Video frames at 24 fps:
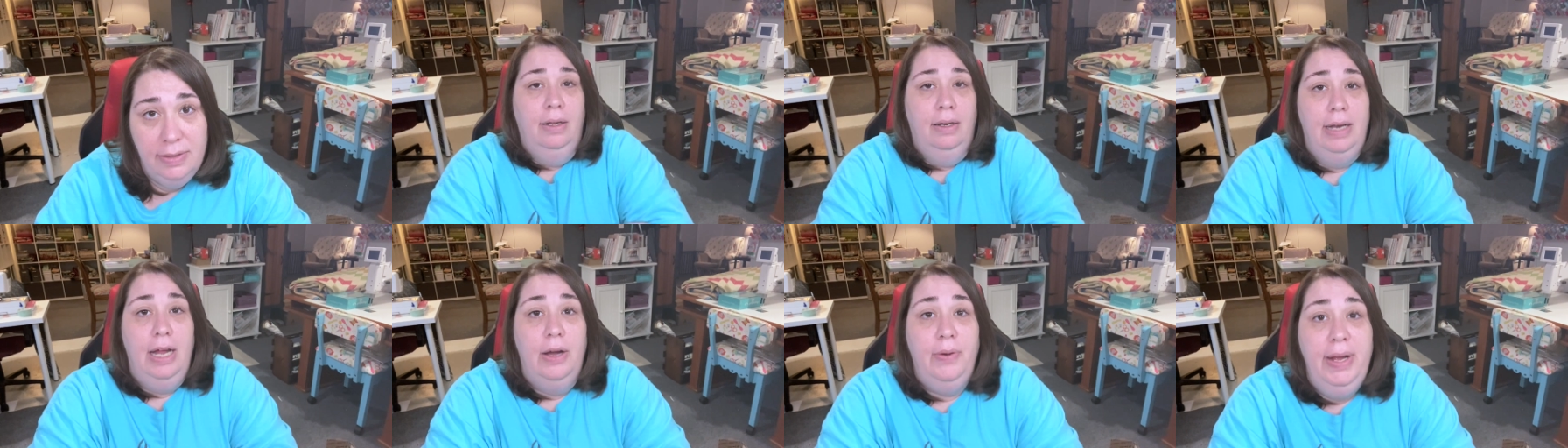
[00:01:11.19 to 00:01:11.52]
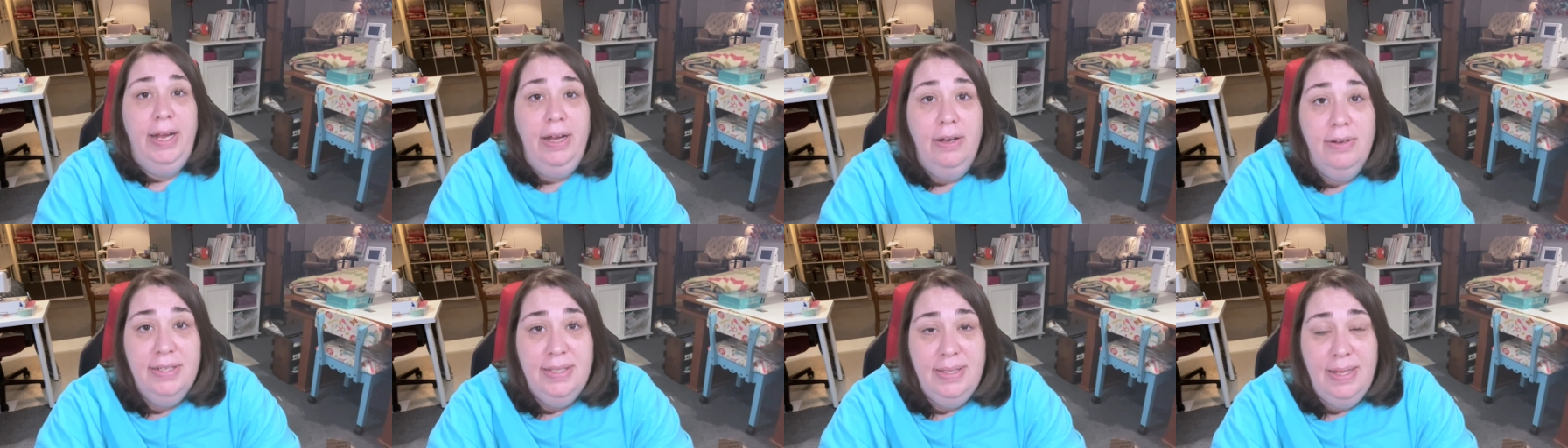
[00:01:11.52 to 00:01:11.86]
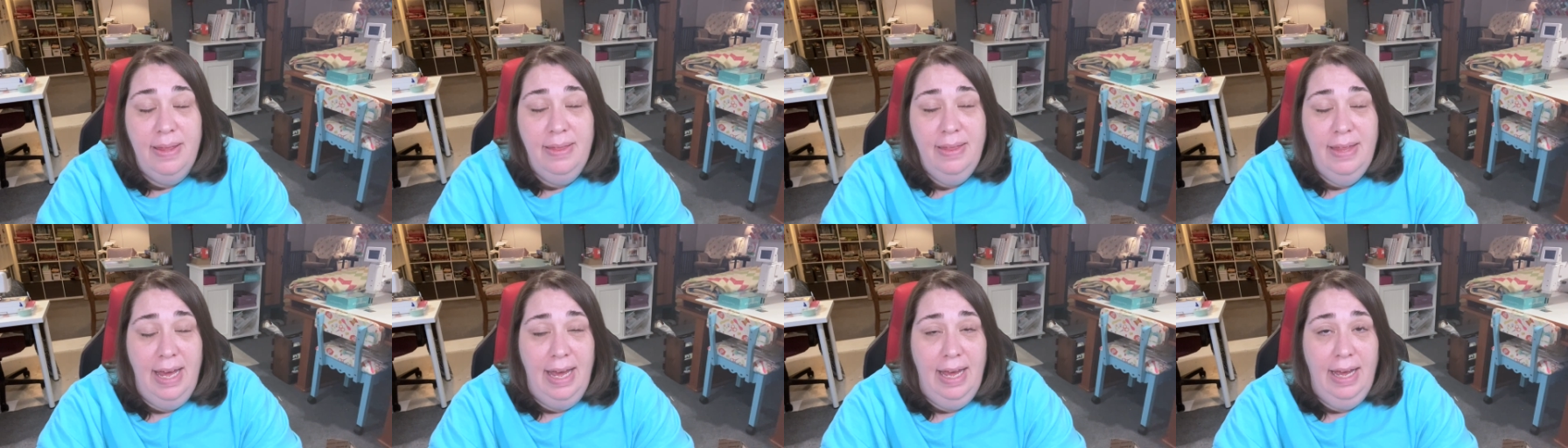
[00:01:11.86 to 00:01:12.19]
Now here's the
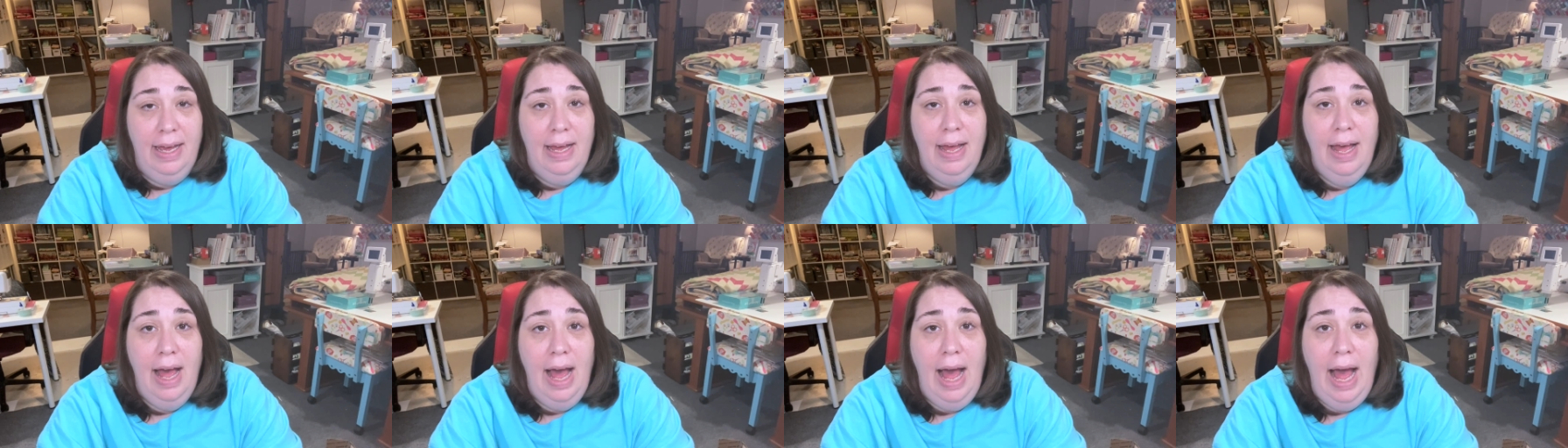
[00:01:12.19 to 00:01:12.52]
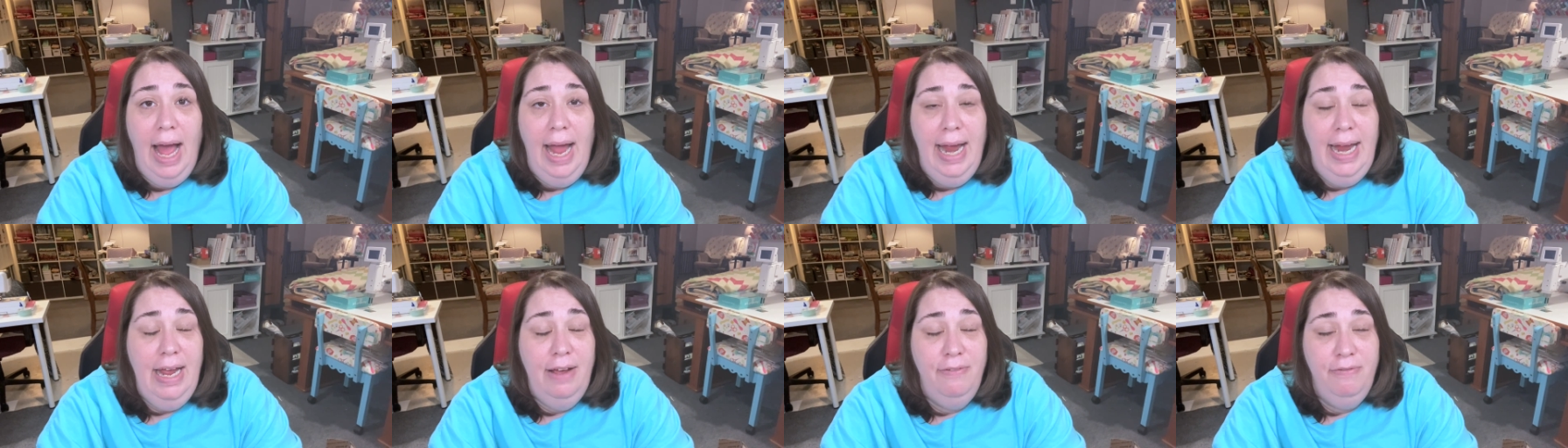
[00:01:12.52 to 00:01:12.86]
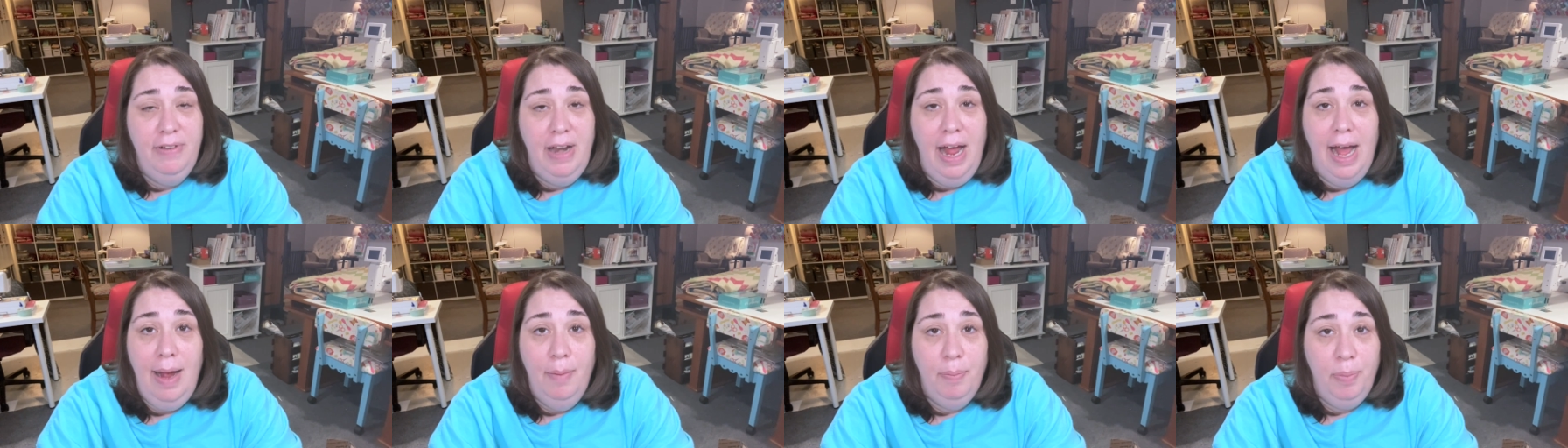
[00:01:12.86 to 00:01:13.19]
thing, I have
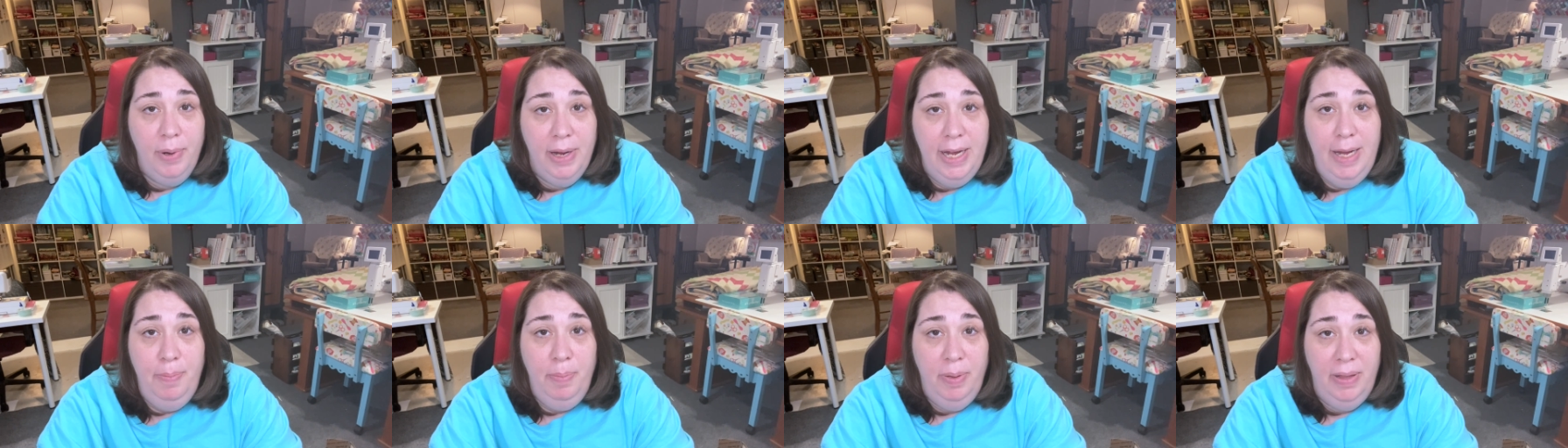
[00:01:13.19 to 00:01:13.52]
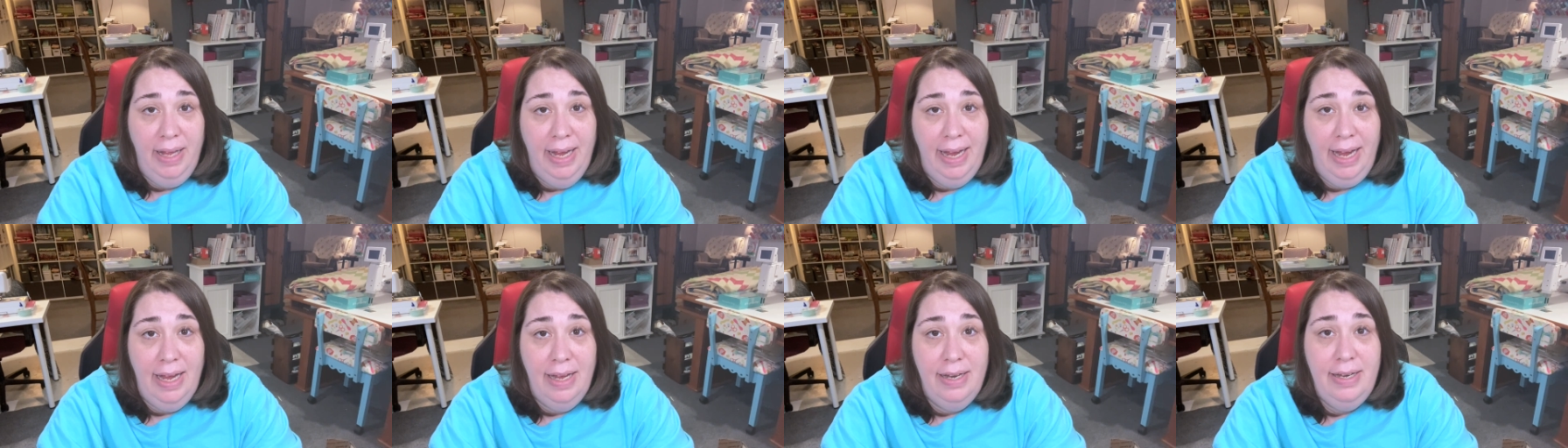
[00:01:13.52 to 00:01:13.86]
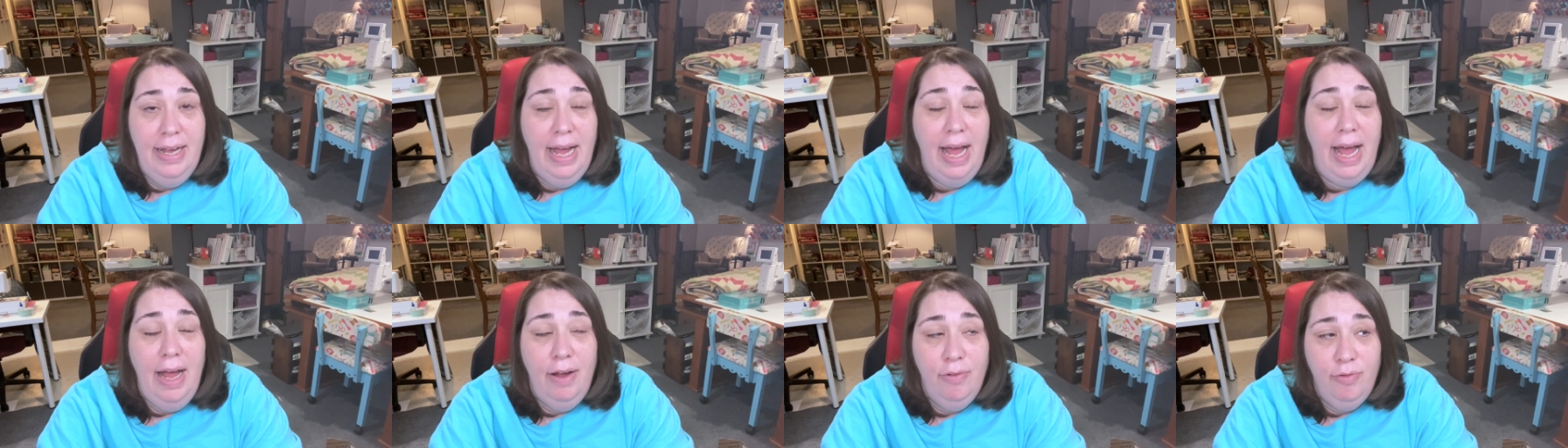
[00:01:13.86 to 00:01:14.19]
not pre-planned
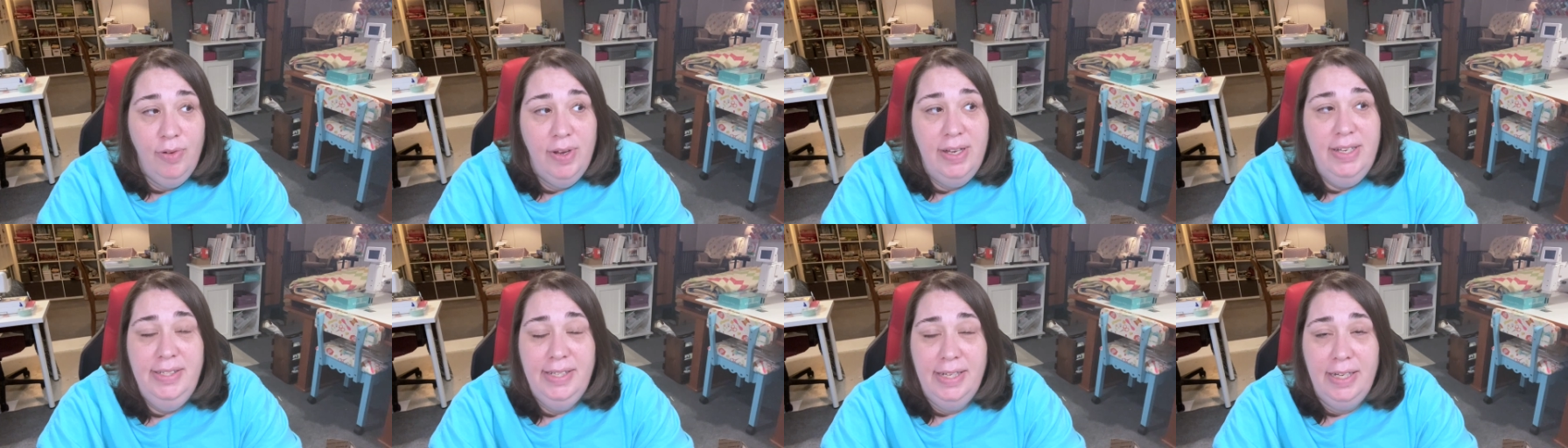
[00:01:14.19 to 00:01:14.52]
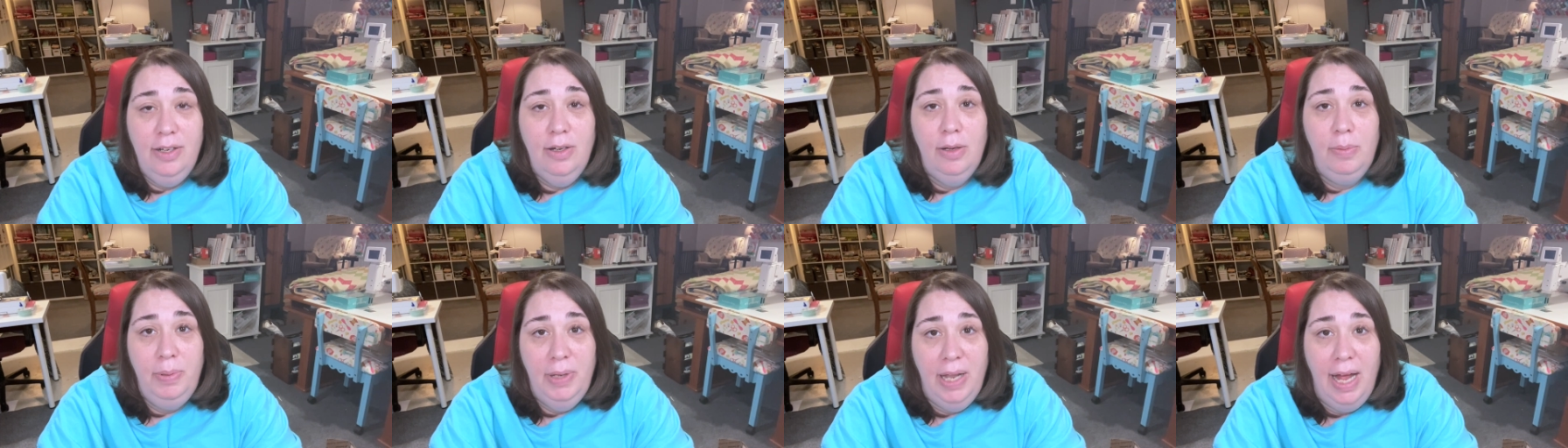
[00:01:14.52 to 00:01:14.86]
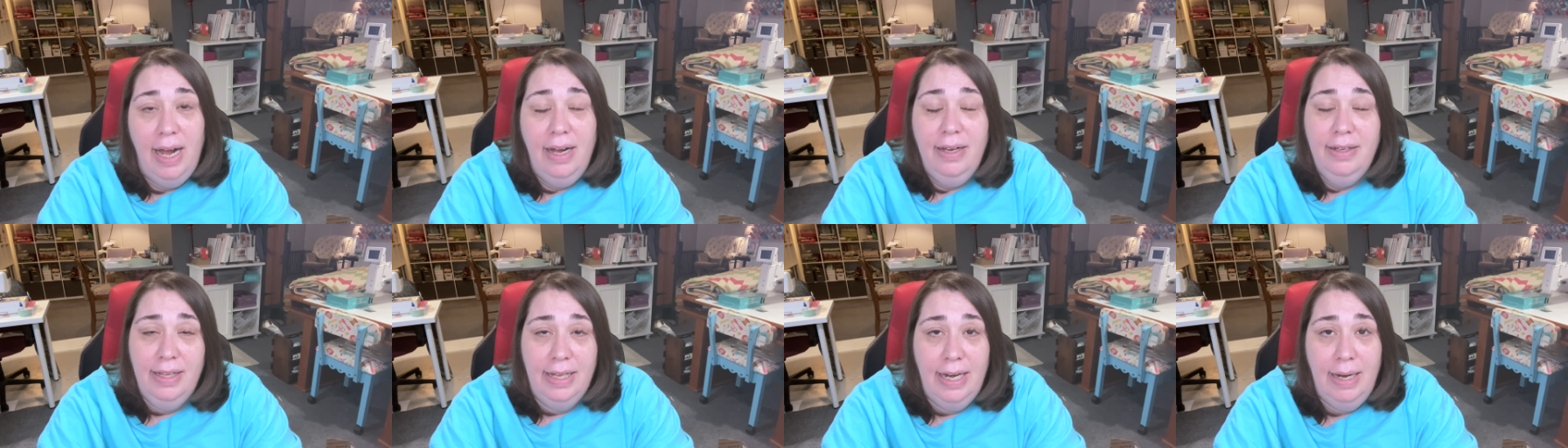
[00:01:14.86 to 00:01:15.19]
every single
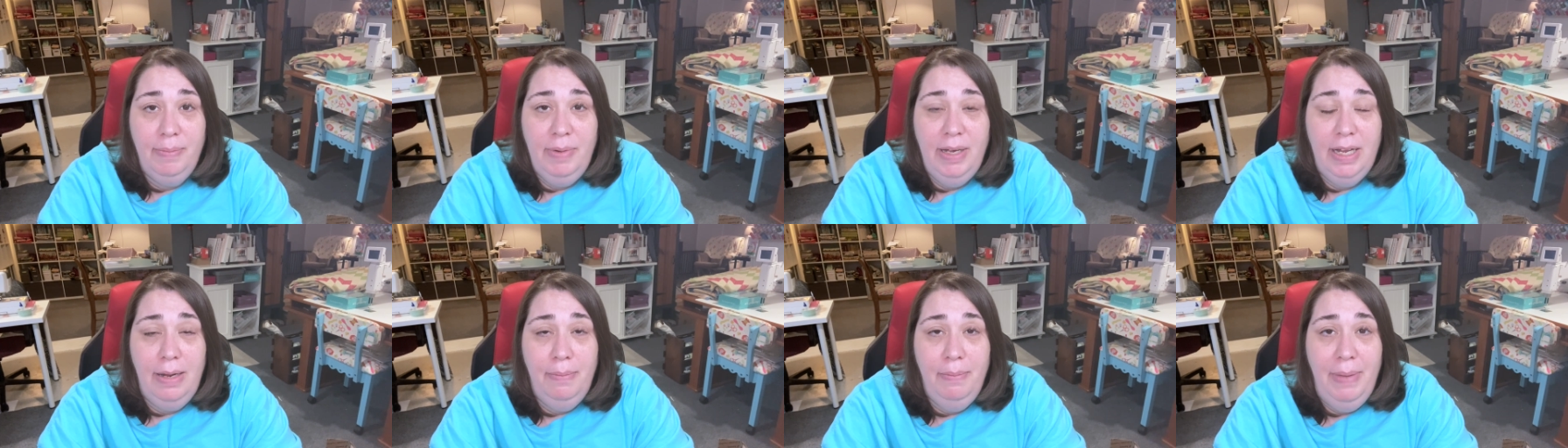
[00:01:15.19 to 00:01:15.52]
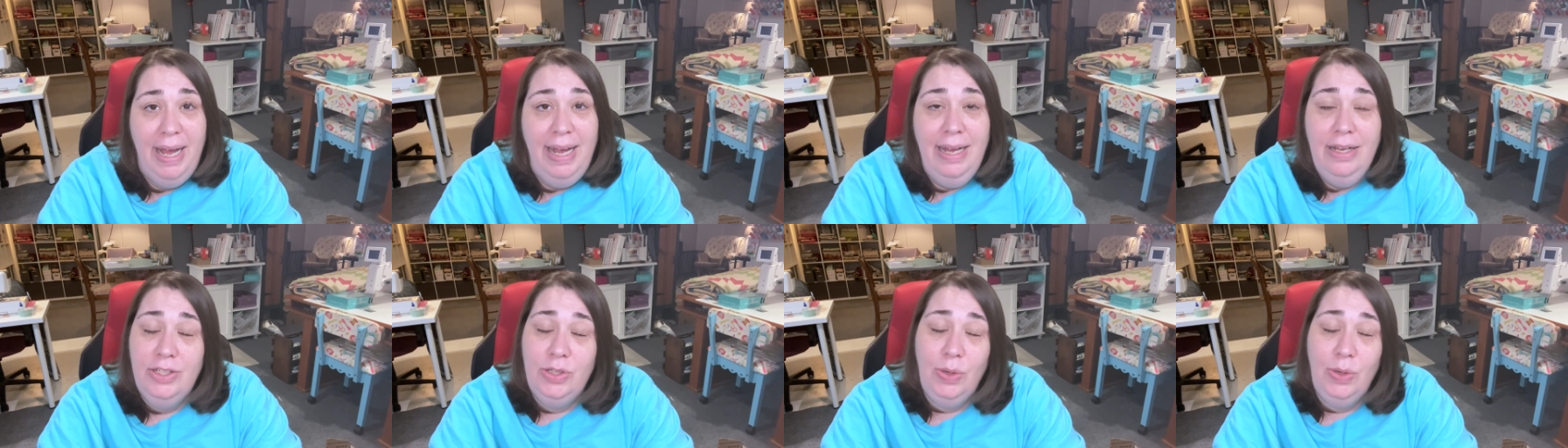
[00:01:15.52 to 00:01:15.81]
block that I'm going to make,